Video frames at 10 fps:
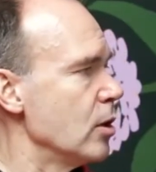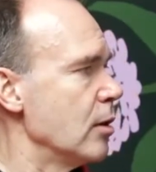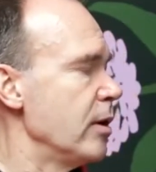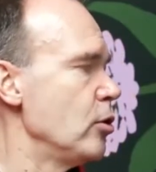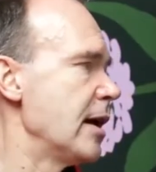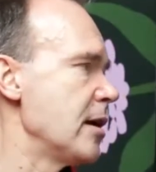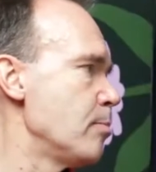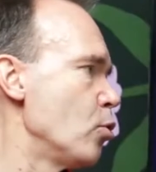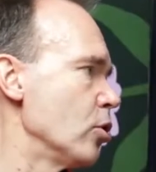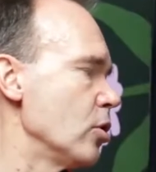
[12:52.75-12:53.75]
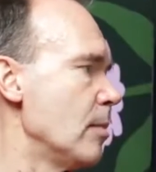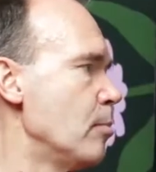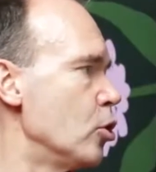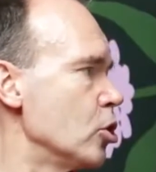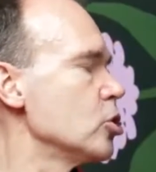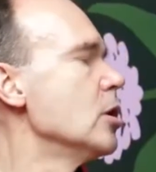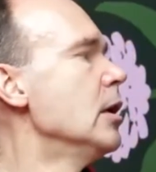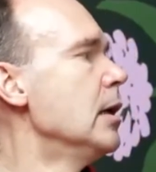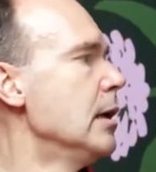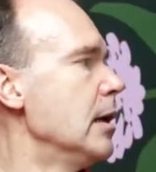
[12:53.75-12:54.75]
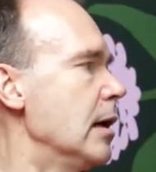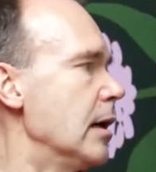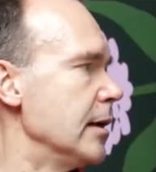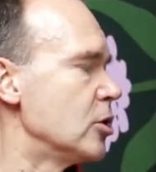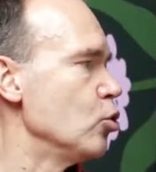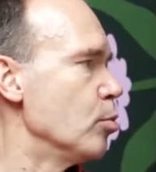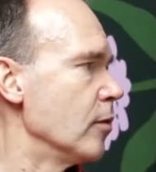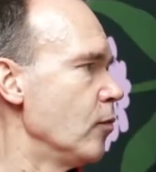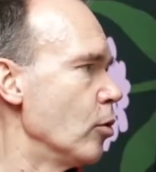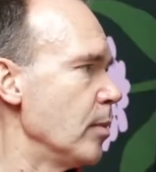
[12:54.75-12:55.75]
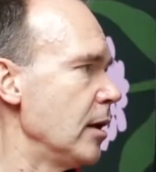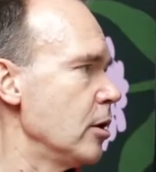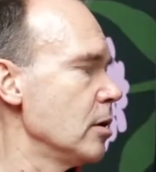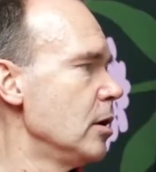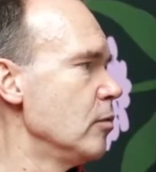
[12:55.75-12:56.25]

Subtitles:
And when you add up all the numbers, it's 2.4 million.